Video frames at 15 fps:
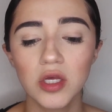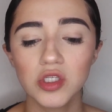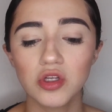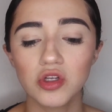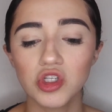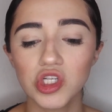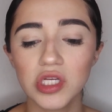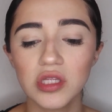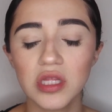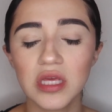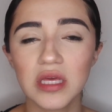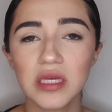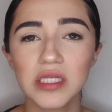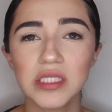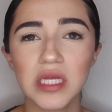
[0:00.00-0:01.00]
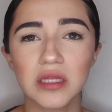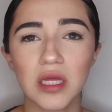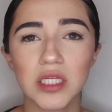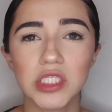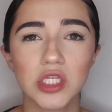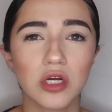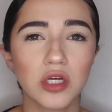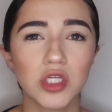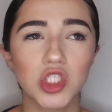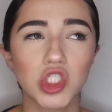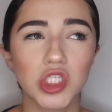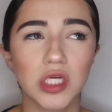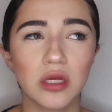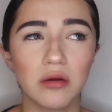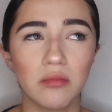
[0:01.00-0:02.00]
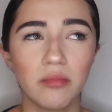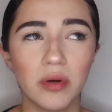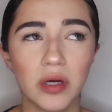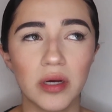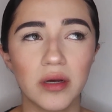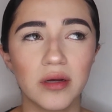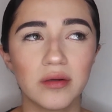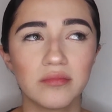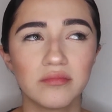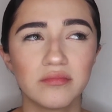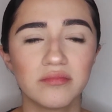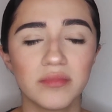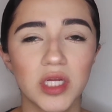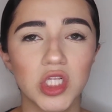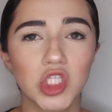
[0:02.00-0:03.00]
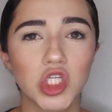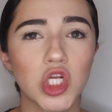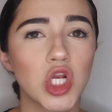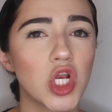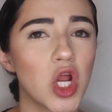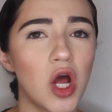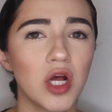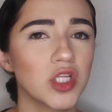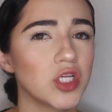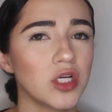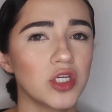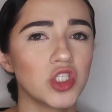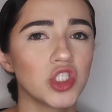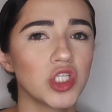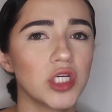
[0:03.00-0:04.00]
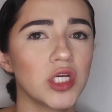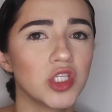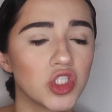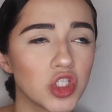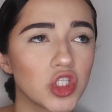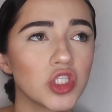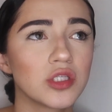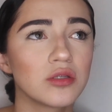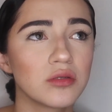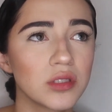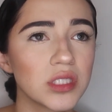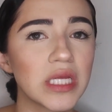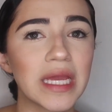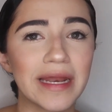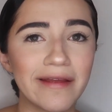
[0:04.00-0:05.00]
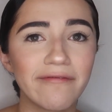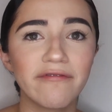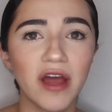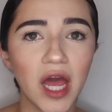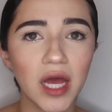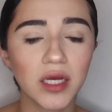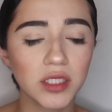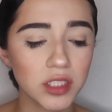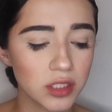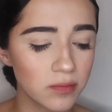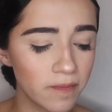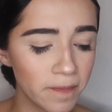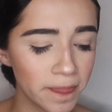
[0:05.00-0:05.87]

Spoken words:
So she thinks that that's talking shit, but that's not talking shit. It's just stating facts.